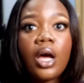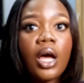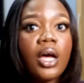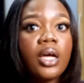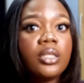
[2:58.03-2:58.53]

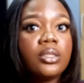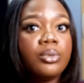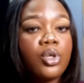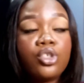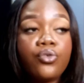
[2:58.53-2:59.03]
and
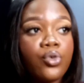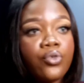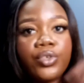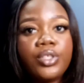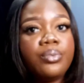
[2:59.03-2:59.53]
because of
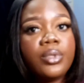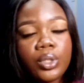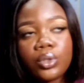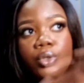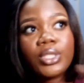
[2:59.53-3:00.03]

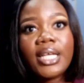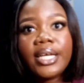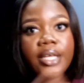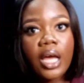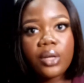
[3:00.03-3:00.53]
COVID there was
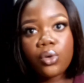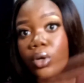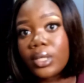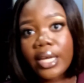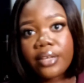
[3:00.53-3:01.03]
like an
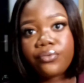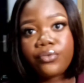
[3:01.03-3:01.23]
online